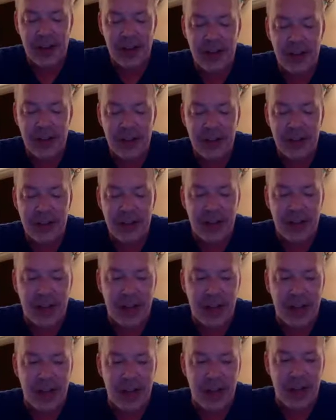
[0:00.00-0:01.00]
suddenly
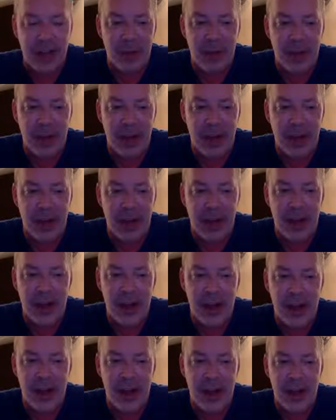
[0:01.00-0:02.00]
I've been writing
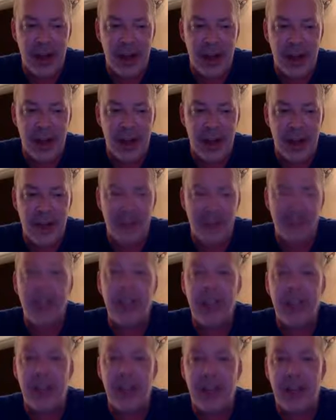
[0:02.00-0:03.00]
a
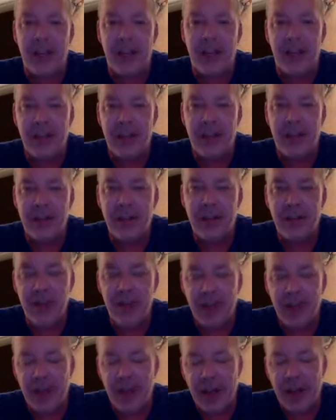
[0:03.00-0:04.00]
zillion things
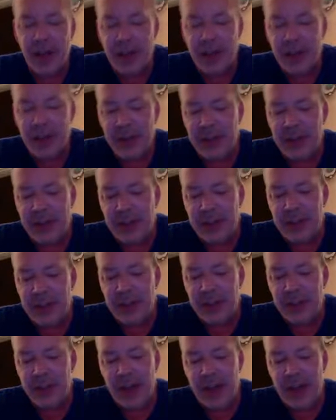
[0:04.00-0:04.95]
as much as,